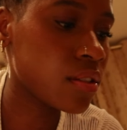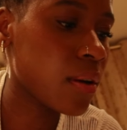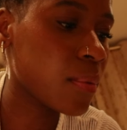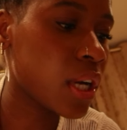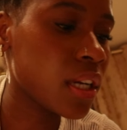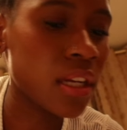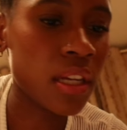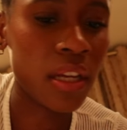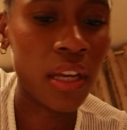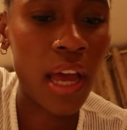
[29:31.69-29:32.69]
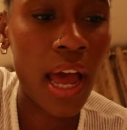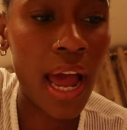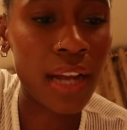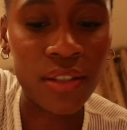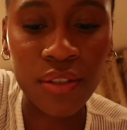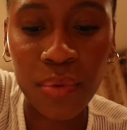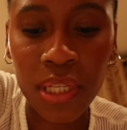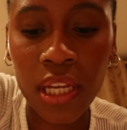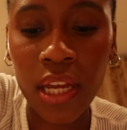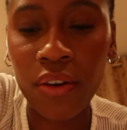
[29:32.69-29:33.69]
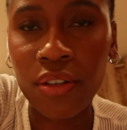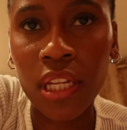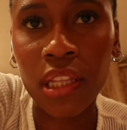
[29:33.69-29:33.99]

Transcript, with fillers: So I'm gonna actually do my skincare routine